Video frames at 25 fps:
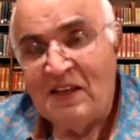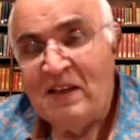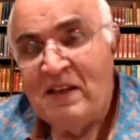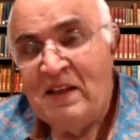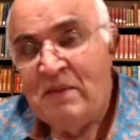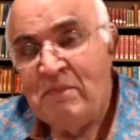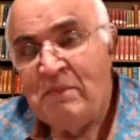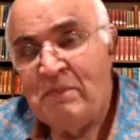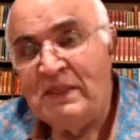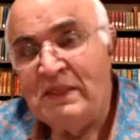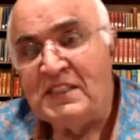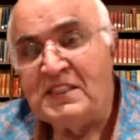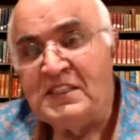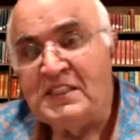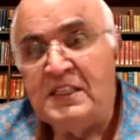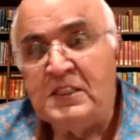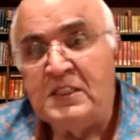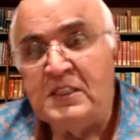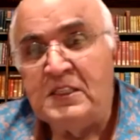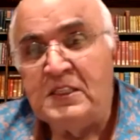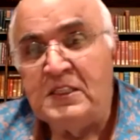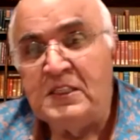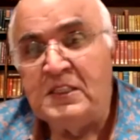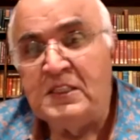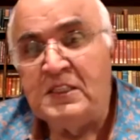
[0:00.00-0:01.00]
Because C
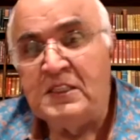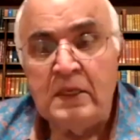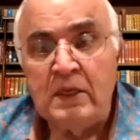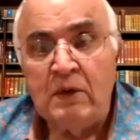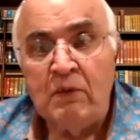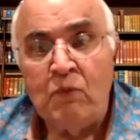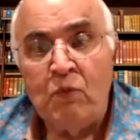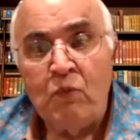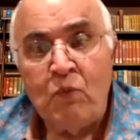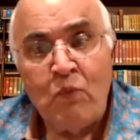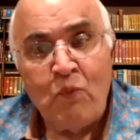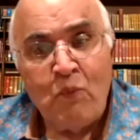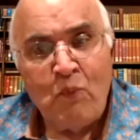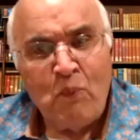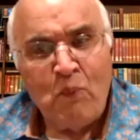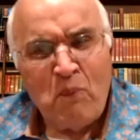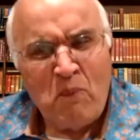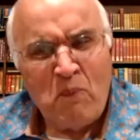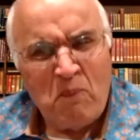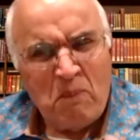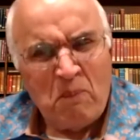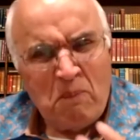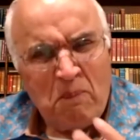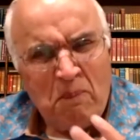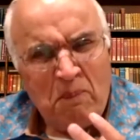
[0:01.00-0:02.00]
students,
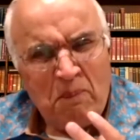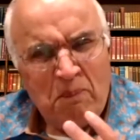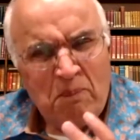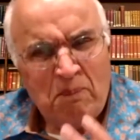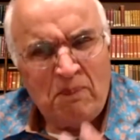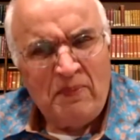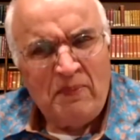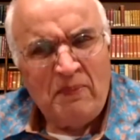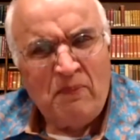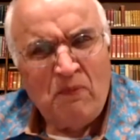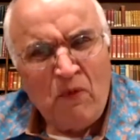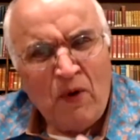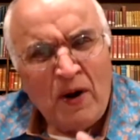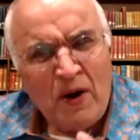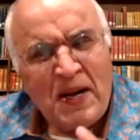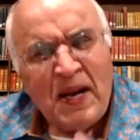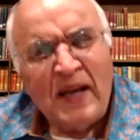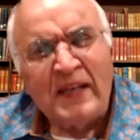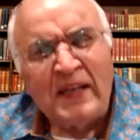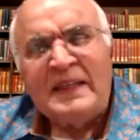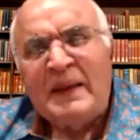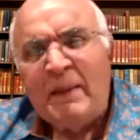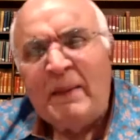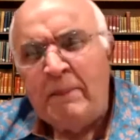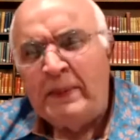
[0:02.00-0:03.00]
were
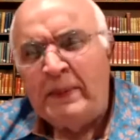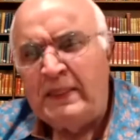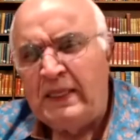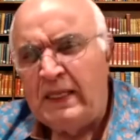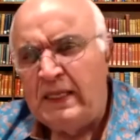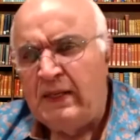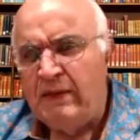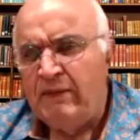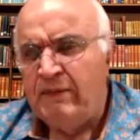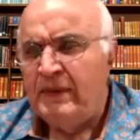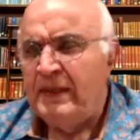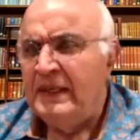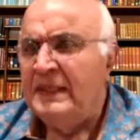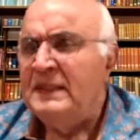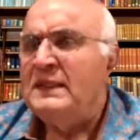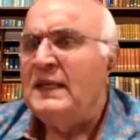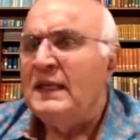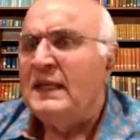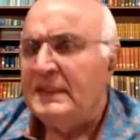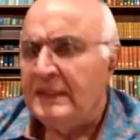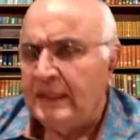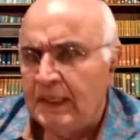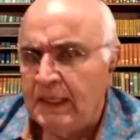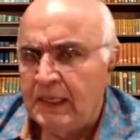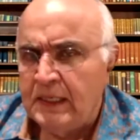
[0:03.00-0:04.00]
not competitive in
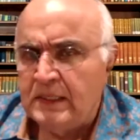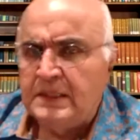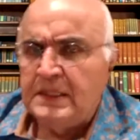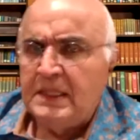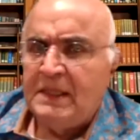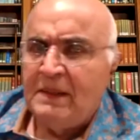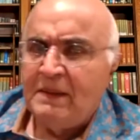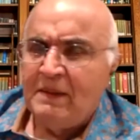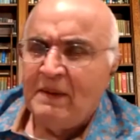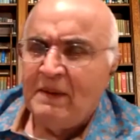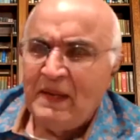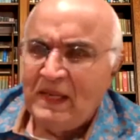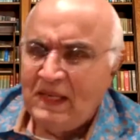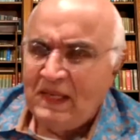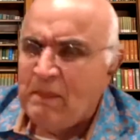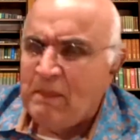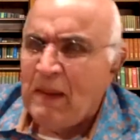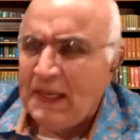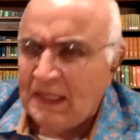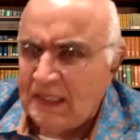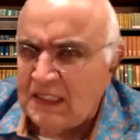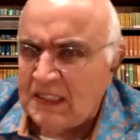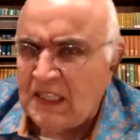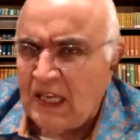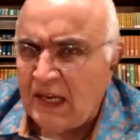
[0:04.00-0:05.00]
technology. In my
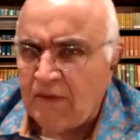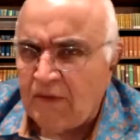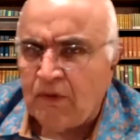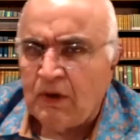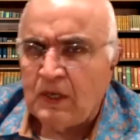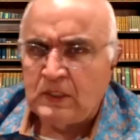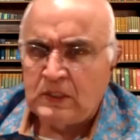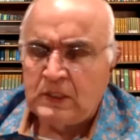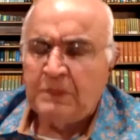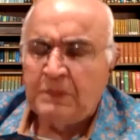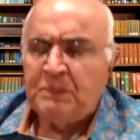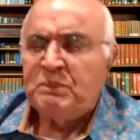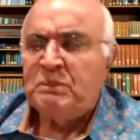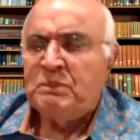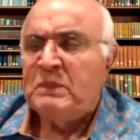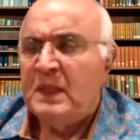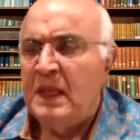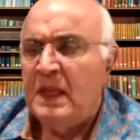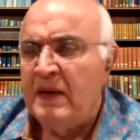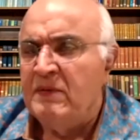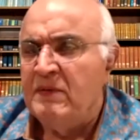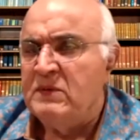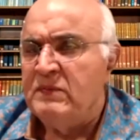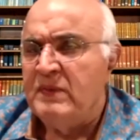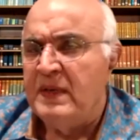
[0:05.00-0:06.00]
case, I was
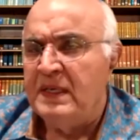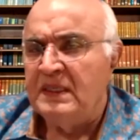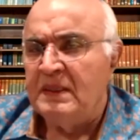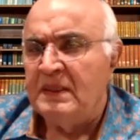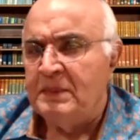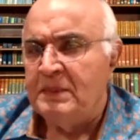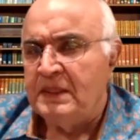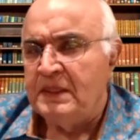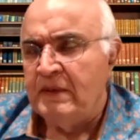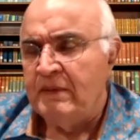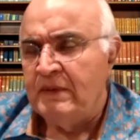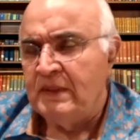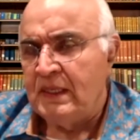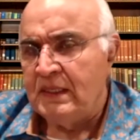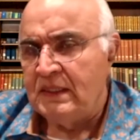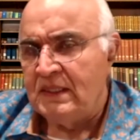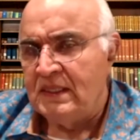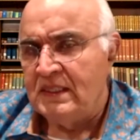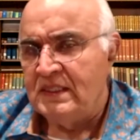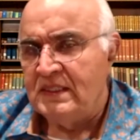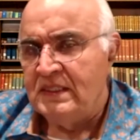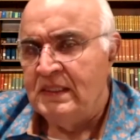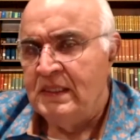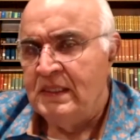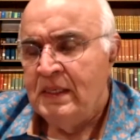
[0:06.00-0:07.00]
very competitive in
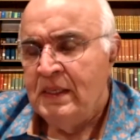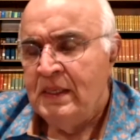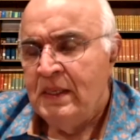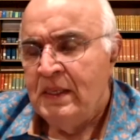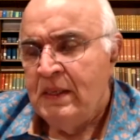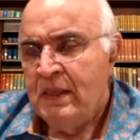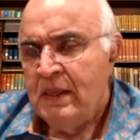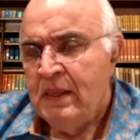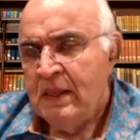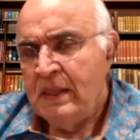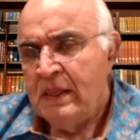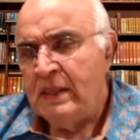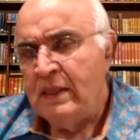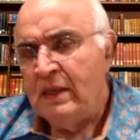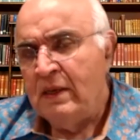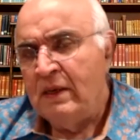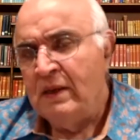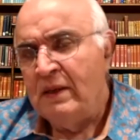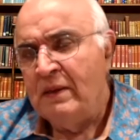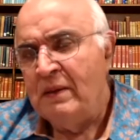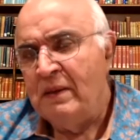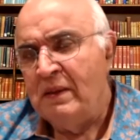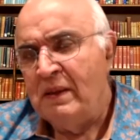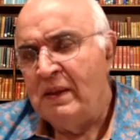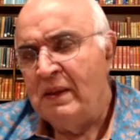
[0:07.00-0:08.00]
technology.
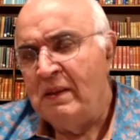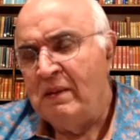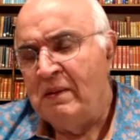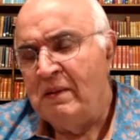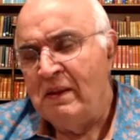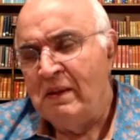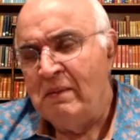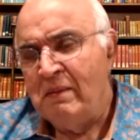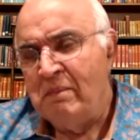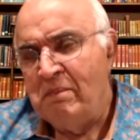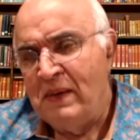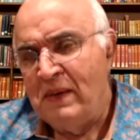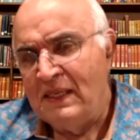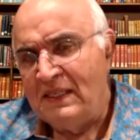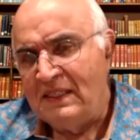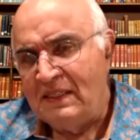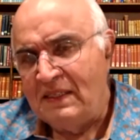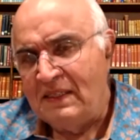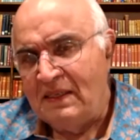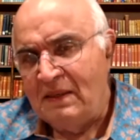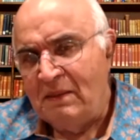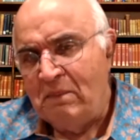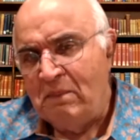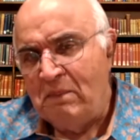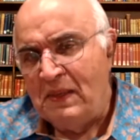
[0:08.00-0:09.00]
But
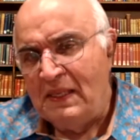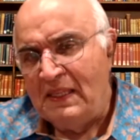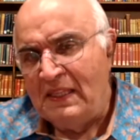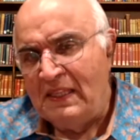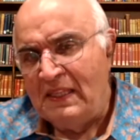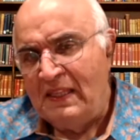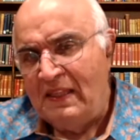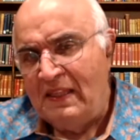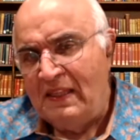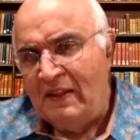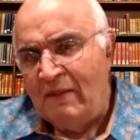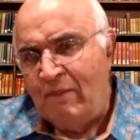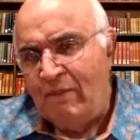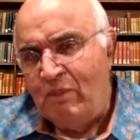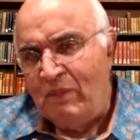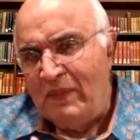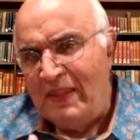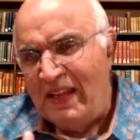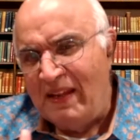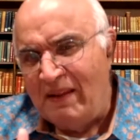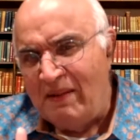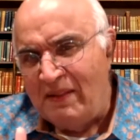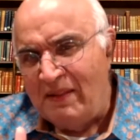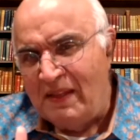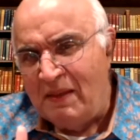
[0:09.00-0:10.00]

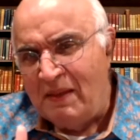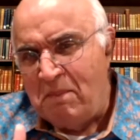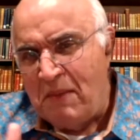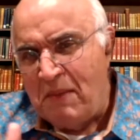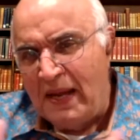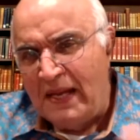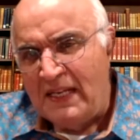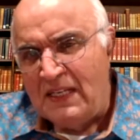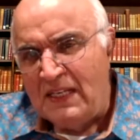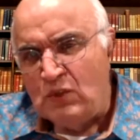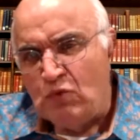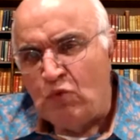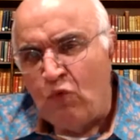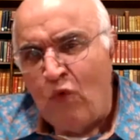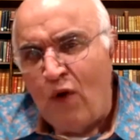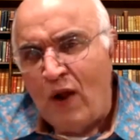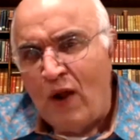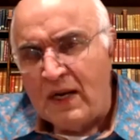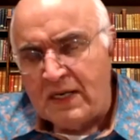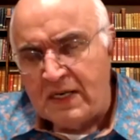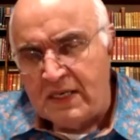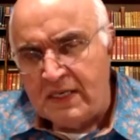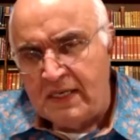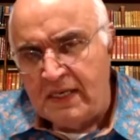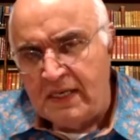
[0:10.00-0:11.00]
their mind is
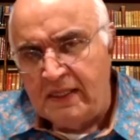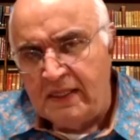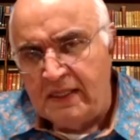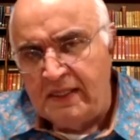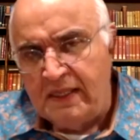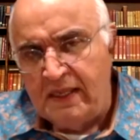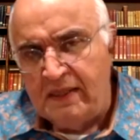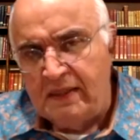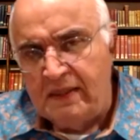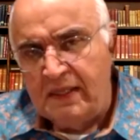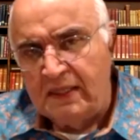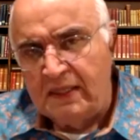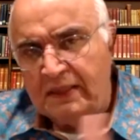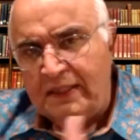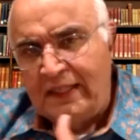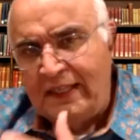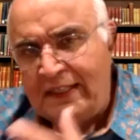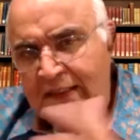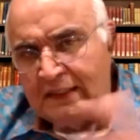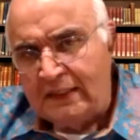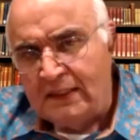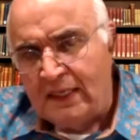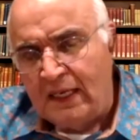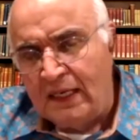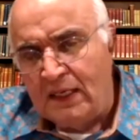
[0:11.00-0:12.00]
wandering. They're
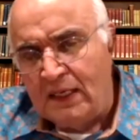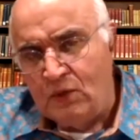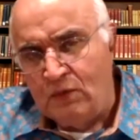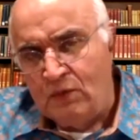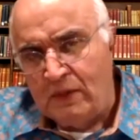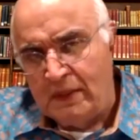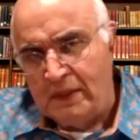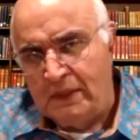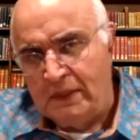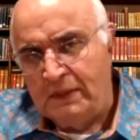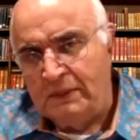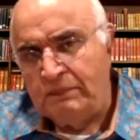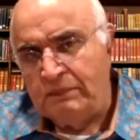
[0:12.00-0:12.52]
thinking all over.